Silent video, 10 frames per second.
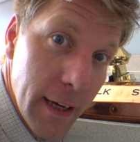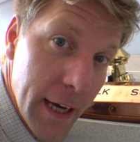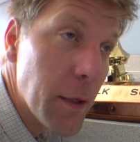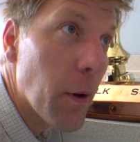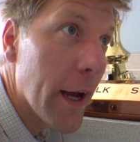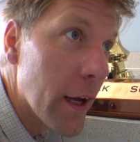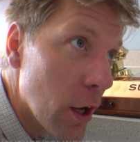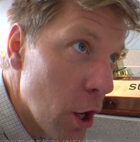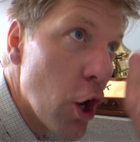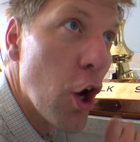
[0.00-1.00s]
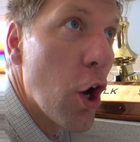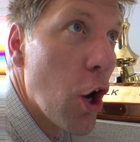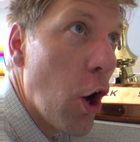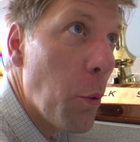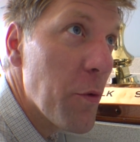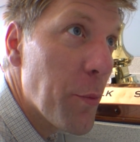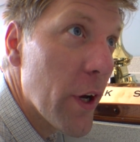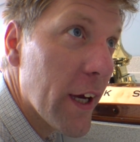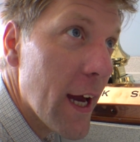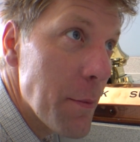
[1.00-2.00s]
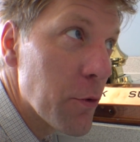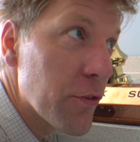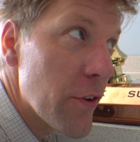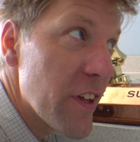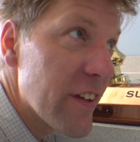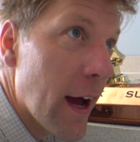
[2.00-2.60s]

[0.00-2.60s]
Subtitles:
Anyway, on with putting cables through this